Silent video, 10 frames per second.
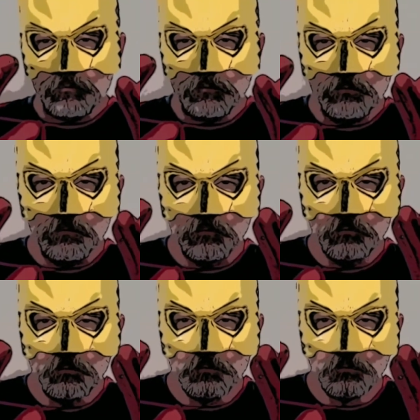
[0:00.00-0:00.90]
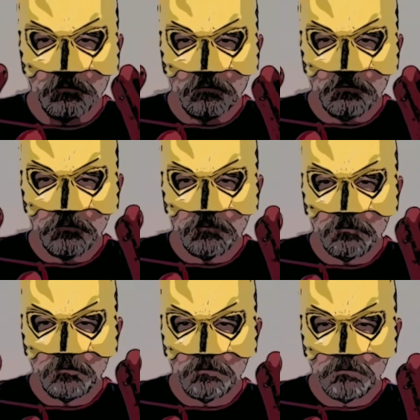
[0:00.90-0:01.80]

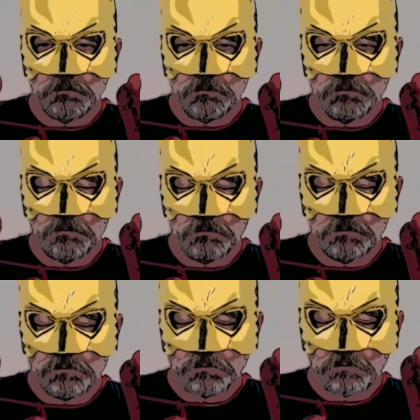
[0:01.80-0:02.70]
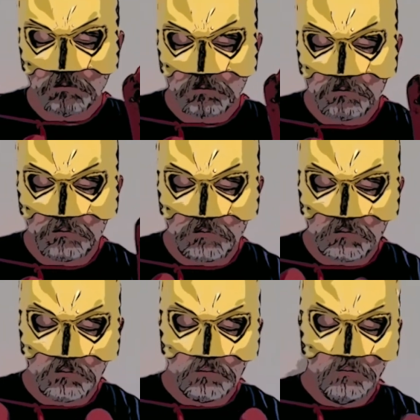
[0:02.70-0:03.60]

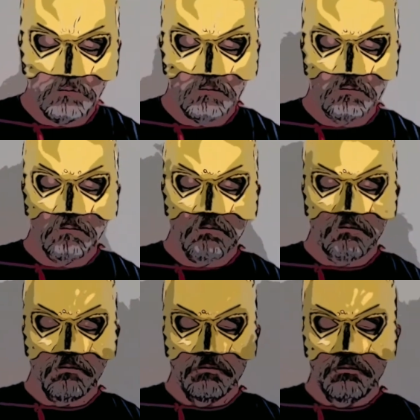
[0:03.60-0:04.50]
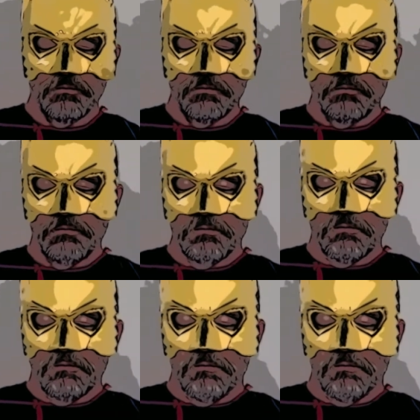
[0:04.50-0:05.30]
[no speech]